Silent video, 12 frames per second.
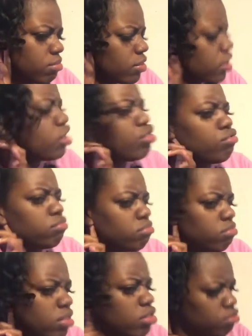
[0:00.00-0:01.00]
did
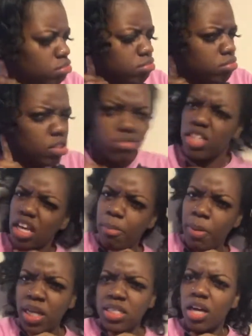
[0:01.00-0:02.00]
you say your
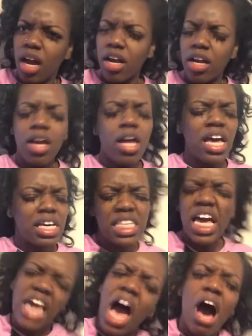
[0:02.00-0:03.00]
penis hurt? He
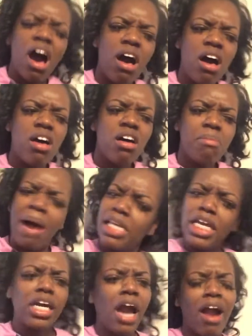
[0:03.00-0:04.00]
said, yeah, my
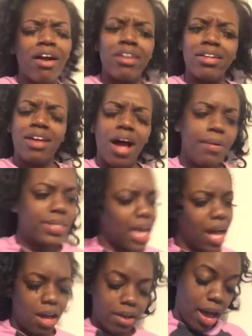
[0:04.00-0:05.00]
dick hurt. I was
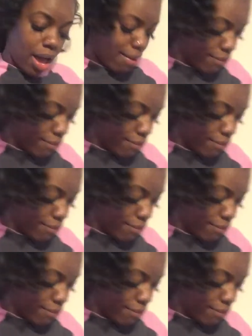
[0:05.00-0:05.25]
like, okay, I'm